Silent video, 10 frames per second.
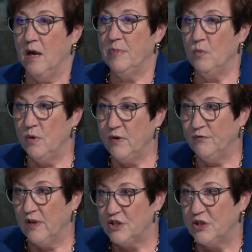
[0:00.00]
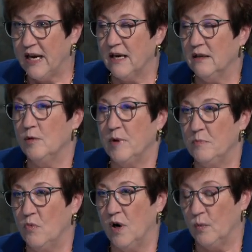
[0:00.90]
But when we fleshed it out a little bit
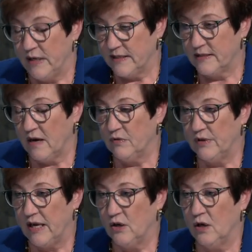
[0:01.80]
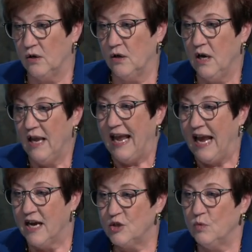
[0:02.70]
more, we discovered that her
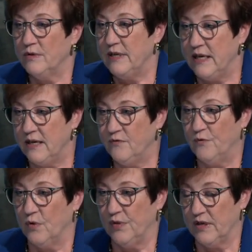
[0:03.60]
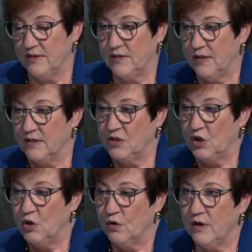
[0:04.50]
actual need for the
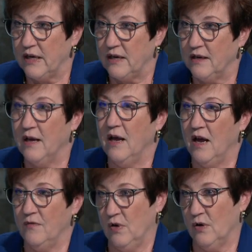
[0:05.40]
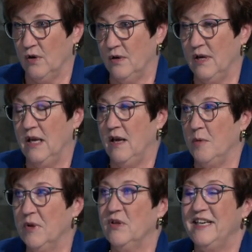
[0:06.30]
security of her
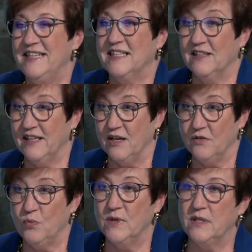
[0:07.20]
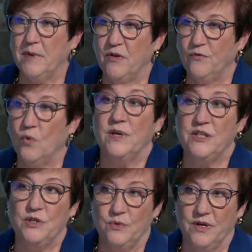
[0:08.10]
ability to live was about
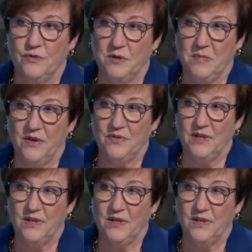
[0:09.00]
$4,200 a month.